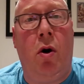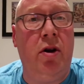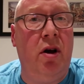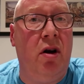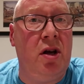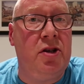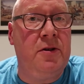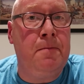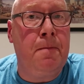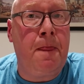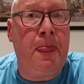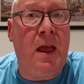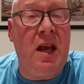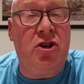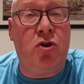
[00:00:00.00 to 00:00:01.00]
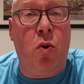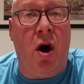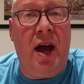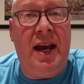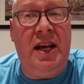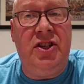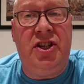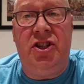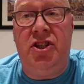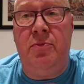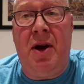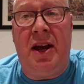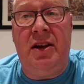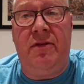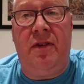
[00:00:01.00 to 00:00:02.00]
Quite nice. It's quite easy to
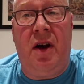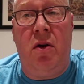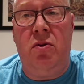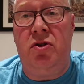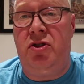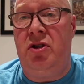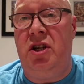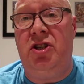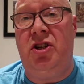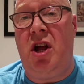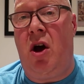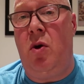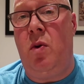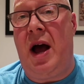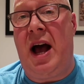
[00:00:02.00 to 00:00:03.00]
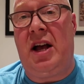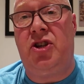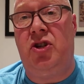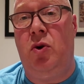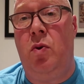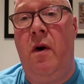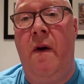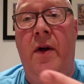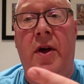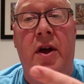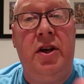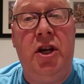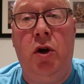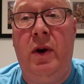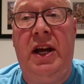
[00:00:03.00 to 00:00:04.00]
make, folks. There's no hassle.
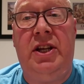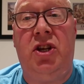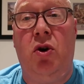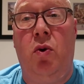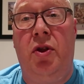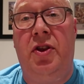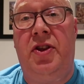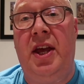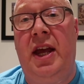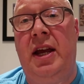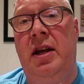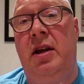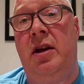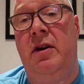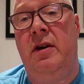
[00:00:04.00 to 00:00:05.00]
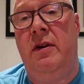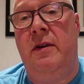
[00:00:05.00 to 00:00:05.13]
You eat all the thing.